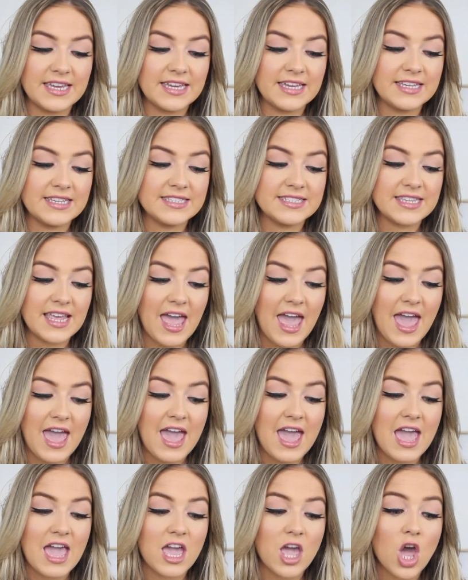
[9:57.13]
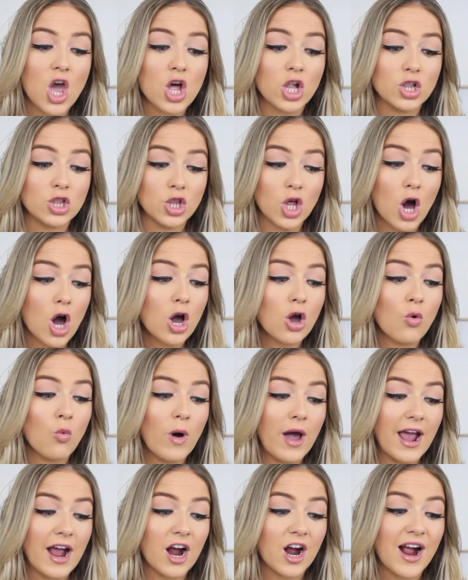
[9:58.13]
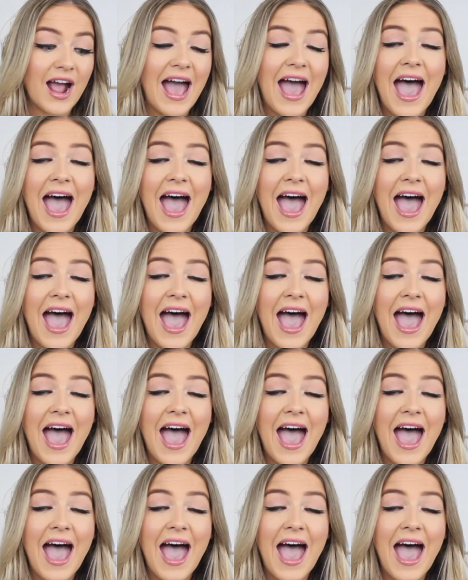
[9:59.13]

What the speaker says: is a long wear,